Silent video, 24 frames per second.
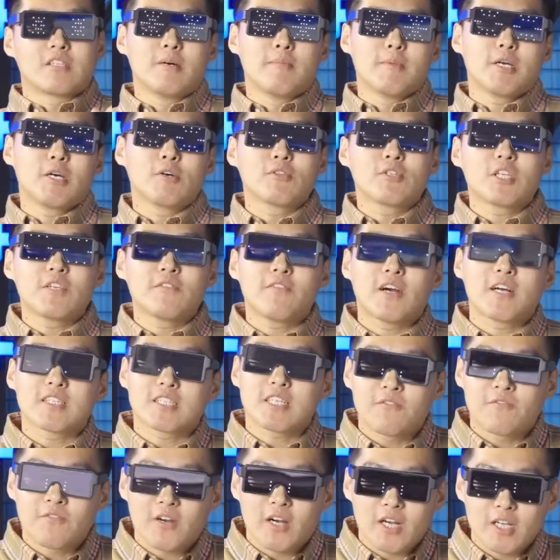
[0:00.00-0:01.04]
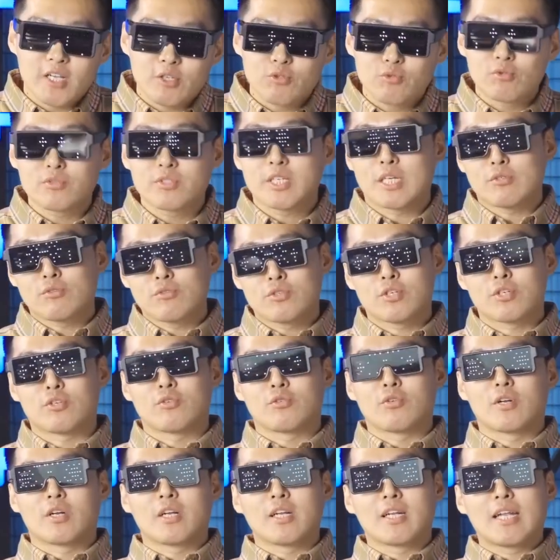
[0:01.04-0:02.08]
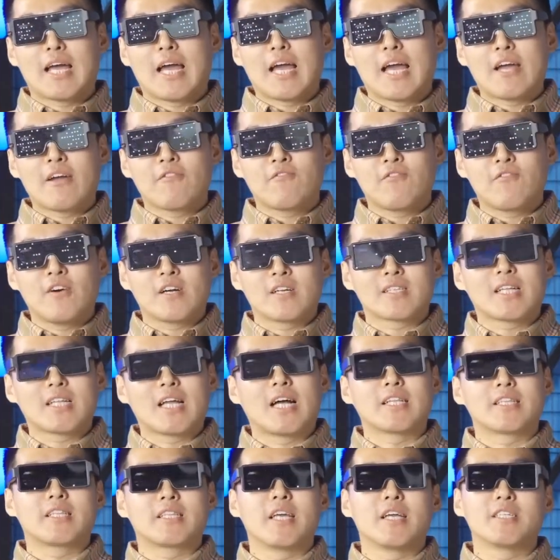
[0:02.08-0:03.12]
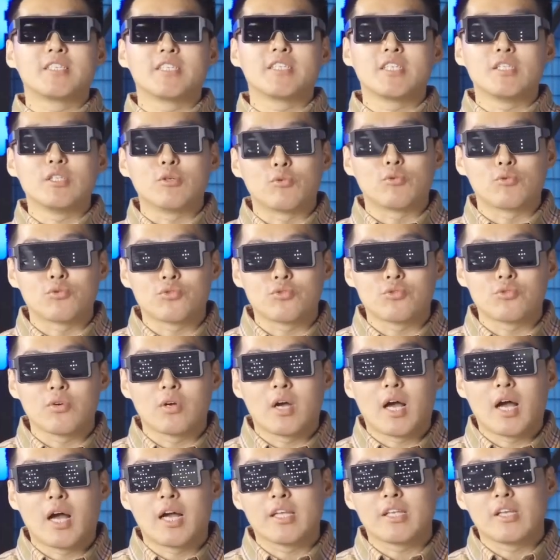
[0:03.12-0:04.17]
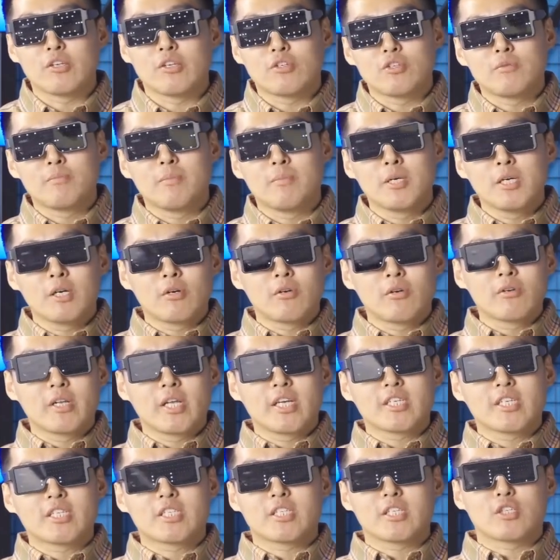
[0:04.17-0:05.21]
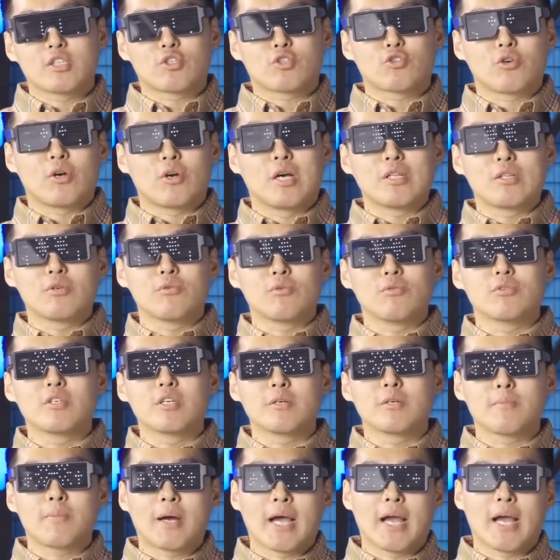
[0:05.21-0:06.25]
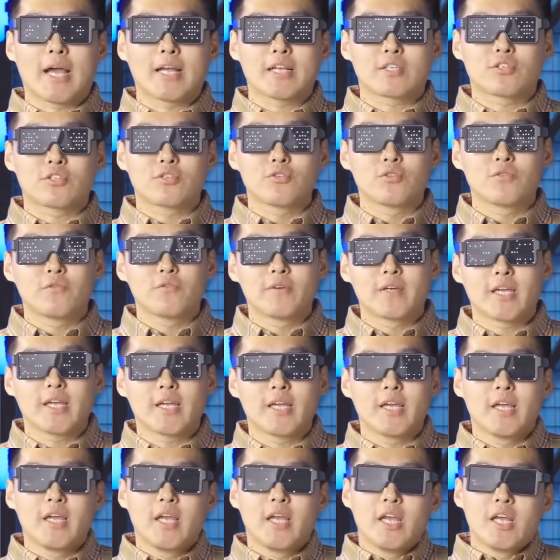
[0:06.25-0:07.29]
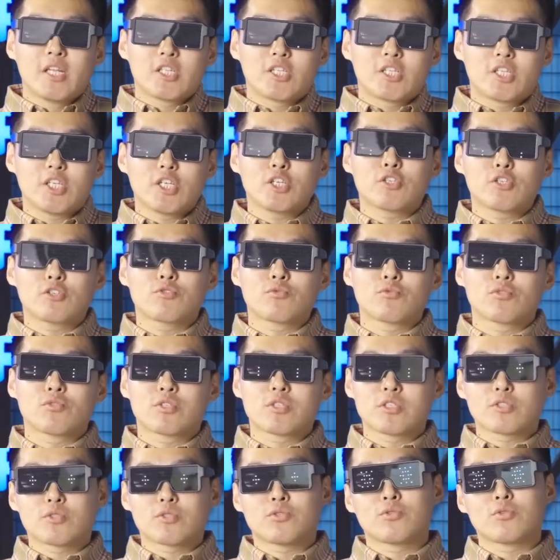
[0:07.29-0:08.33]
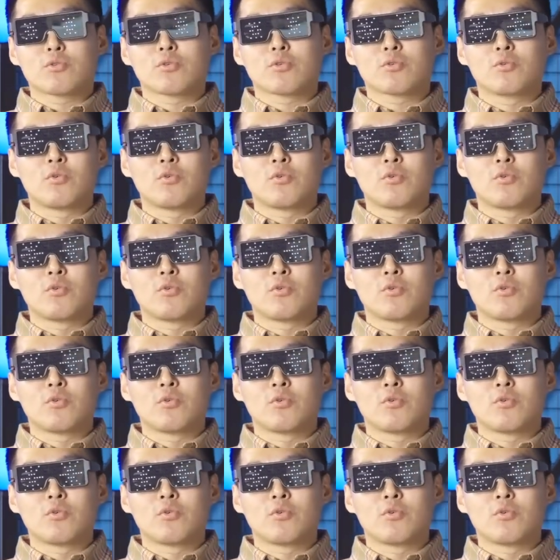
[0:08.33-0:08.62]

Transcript: to put another set of reduction gears to amplify the motor's torque so it doesn't have the low-speed four-wheel drive functions similar to traditional hardcore